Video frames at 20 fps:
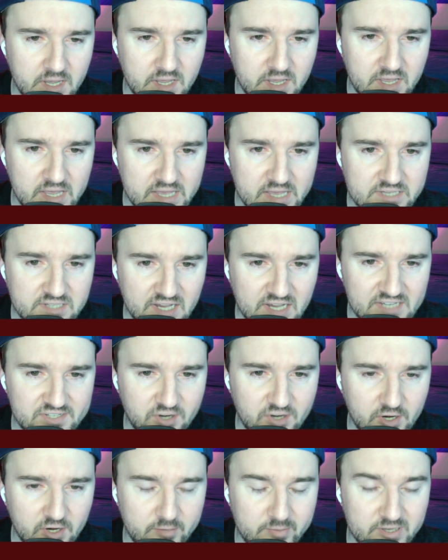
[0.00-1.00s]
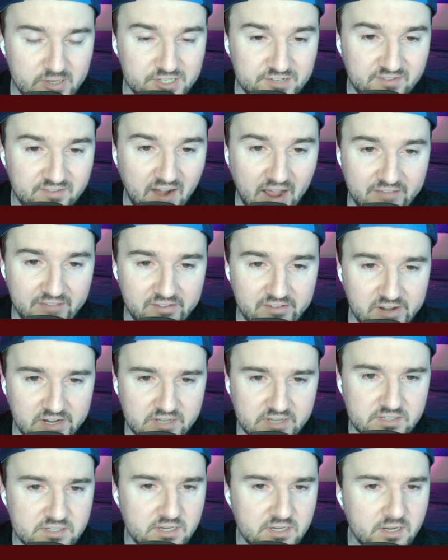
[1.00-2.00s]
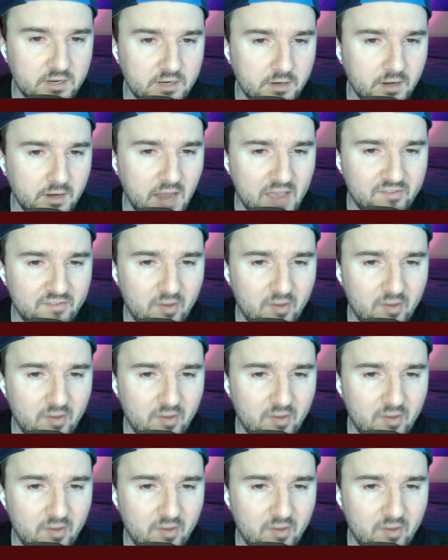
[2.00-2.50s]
His last start, he pitched five innings, gave